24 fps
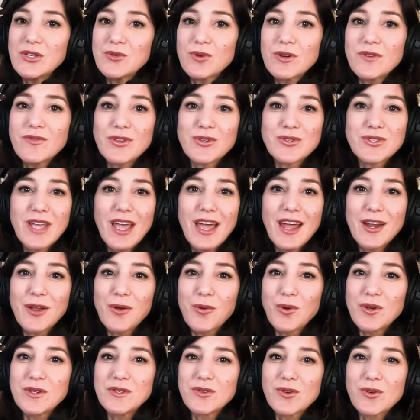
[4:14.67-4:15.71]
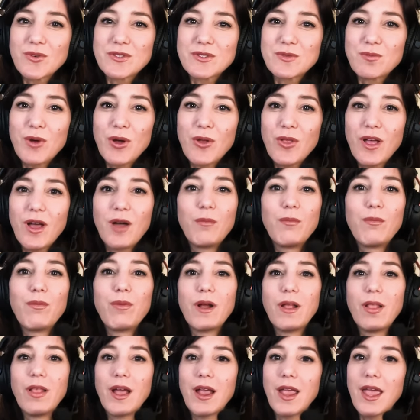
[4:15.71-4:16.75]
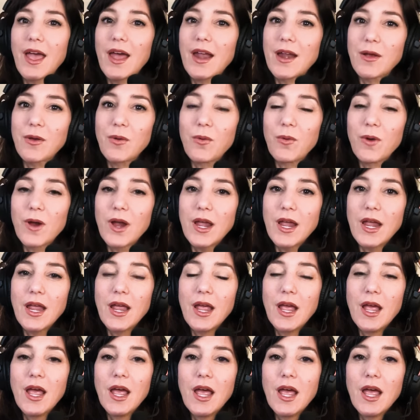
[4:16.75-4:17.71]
one of those categories are a small umbrella category.